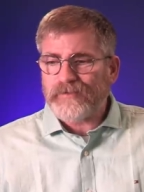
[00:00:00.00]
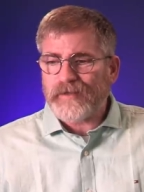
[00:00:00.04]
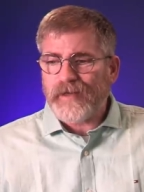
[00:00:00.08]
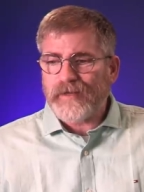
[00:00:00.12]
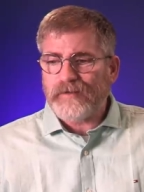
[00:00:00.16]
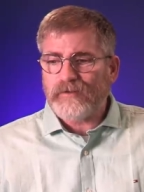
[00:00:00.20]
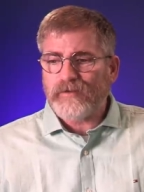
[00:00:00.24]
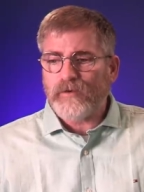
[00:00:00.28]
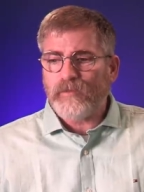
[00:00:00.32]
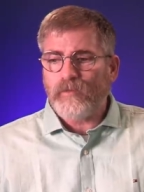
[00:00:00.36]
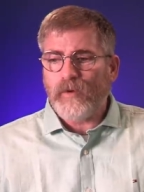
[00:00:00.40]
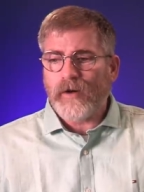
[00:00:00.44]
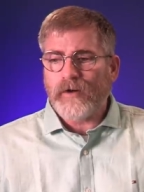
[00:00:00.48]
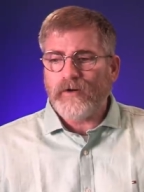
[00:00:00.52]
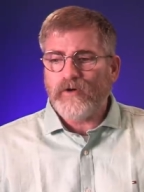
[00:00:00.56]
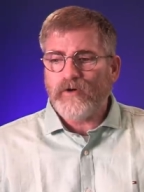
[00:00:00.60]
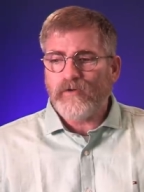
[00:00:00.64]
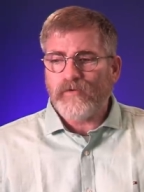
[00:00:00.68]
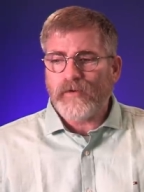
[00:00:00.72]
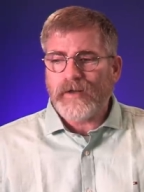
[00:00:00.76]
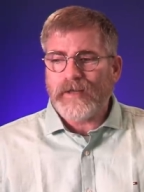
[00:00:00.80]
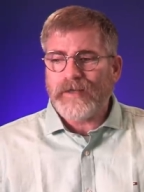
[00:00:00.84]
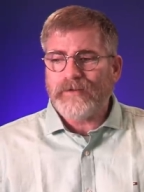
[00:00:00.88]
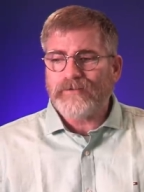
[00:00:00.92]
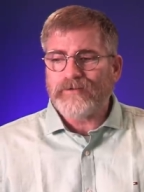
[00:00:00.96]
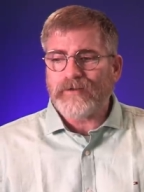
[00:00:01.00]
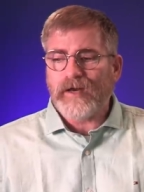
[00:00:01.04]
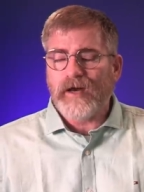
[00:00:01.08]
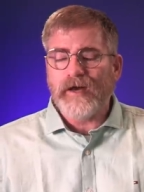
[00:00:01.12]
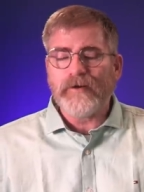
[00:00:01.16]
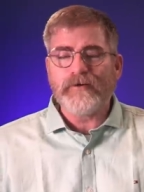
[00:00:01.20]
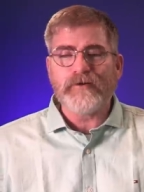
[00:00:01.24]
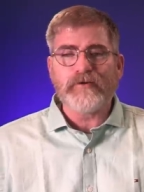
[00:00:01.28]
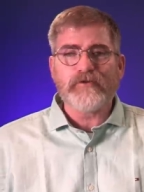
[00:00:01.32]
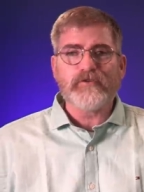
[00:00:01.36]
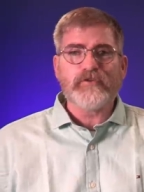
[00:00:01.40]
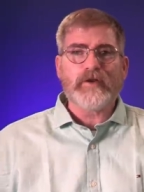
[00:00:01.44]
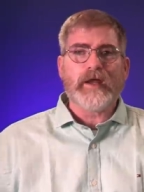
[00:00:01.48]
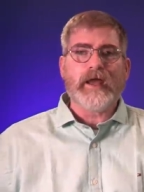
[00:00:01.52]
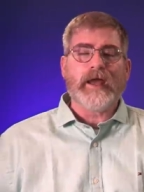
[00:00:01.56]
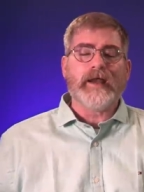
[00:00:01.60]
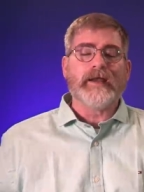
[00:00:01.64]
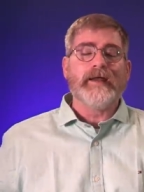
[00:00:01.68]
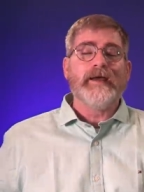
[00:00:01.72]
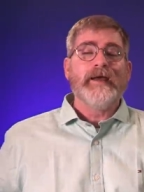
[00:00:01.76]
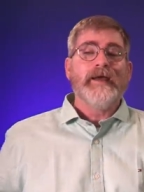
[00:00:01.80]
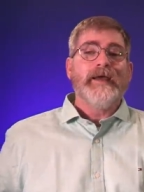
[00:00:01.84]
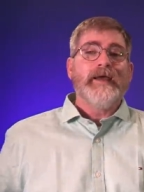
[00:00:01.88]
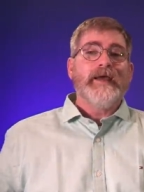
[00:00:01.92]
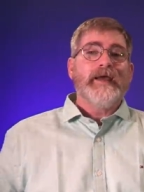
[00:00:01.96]
Let the one who reads understand.
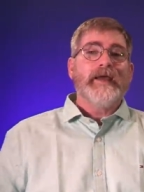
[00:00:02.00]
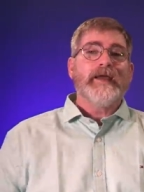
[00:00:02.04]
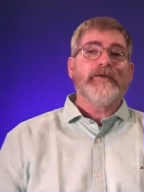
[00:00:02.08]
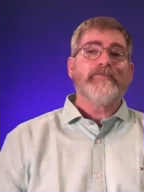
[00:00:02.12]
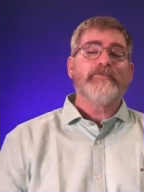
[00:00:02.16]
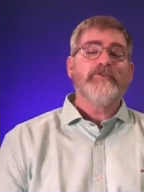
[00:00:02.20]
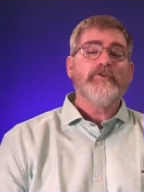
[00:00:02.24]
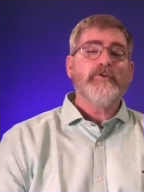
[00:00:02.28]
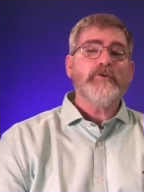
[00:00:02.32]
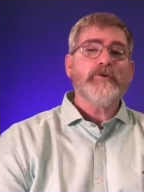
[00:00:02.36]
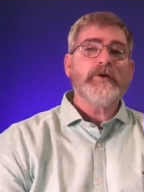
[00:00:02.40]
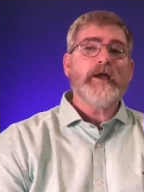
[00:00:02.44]
If you